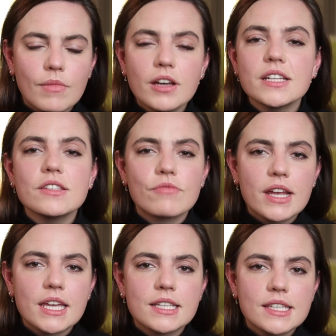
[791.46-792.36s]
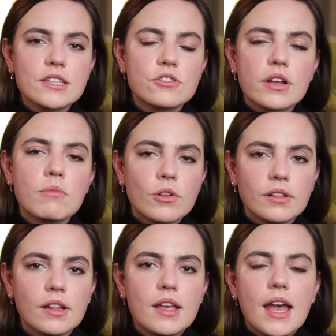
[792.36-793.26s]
Martin's regular 6-string model